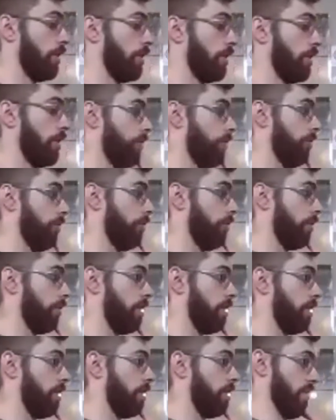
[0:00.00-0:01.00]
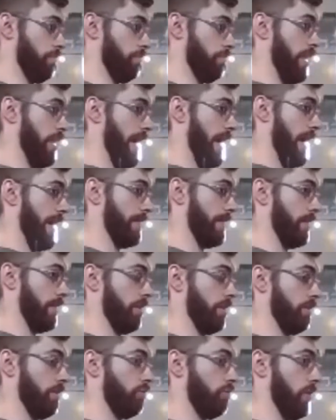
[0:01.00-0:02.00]
You're coming back
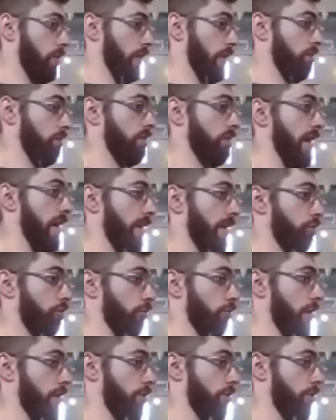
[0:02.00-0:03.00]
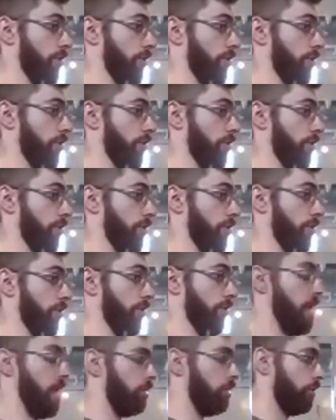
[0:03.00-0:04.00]
into an exaggeration of that good
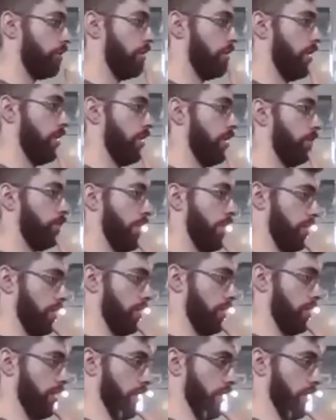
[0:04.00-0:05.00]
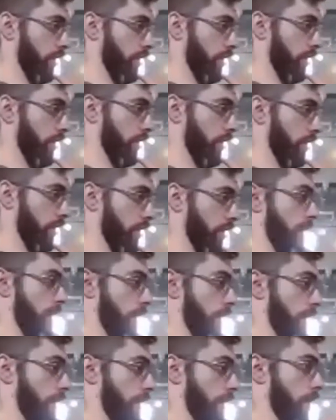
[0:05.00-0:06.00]
posture, pressing the chin,
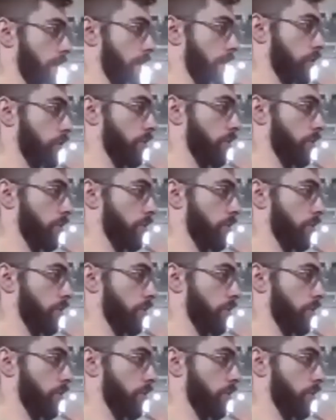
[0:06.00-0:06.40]
most